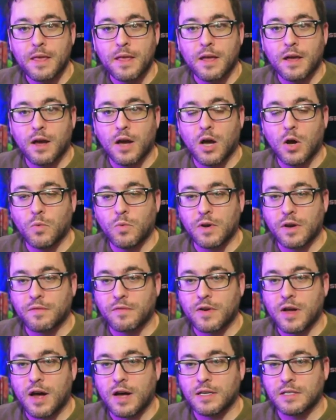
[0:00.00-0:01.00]
uh, would
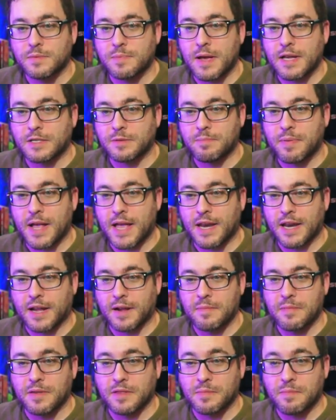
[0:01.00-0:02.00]
have caused mass
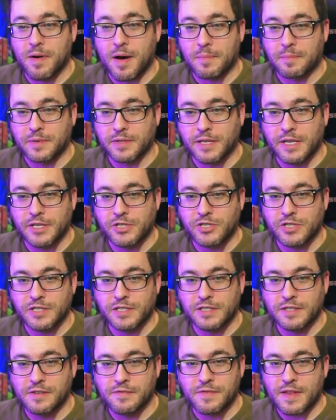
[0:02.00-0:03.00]
panic among the population.
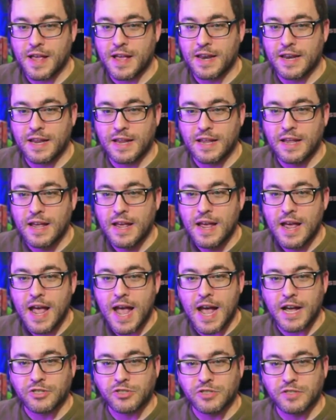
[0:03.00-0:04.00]
And if any
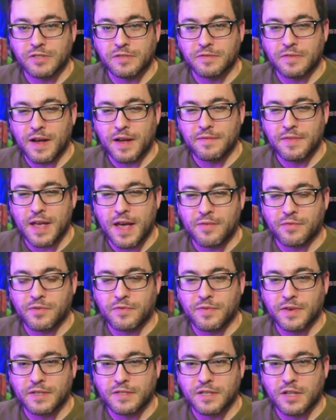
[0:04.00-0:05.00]
actually survived the after
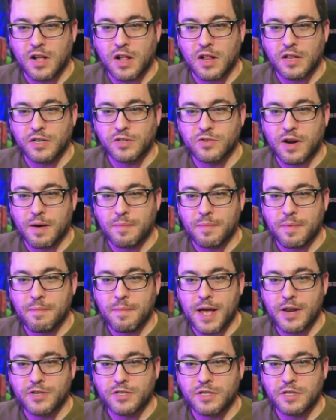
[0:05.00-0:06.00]
effects of the colony drop,
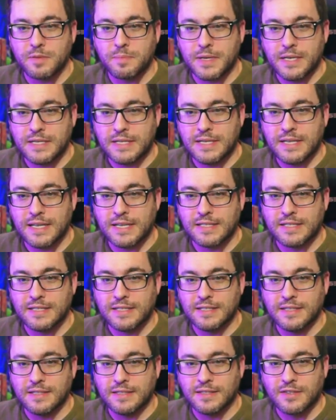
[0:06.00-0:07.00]
imagine the
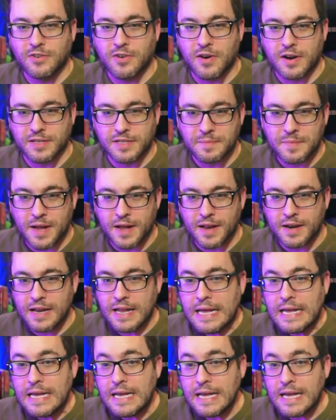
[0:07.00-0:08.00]
PTSD. Christ, I'm not
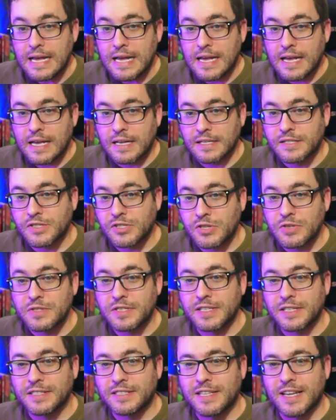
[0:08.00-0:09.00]

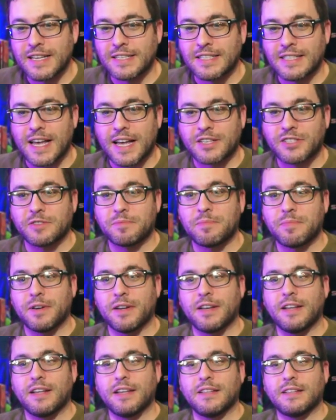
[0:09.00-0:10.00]
Excusing Zeon's actions,
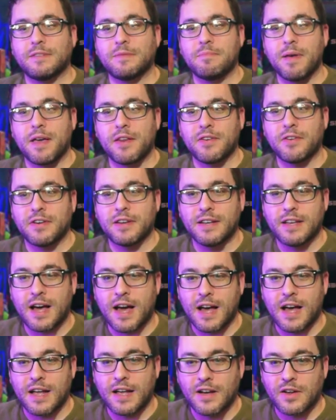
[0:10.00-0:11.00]
but it's better to
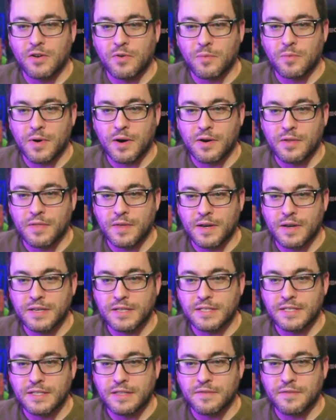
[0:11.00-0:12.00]
die unaware than to
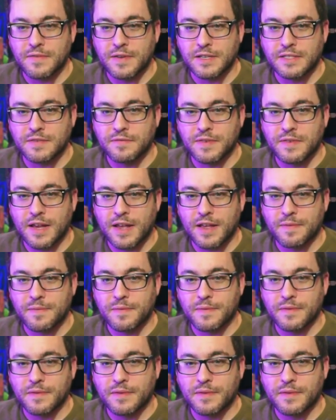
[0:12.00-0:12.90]
see the face of death.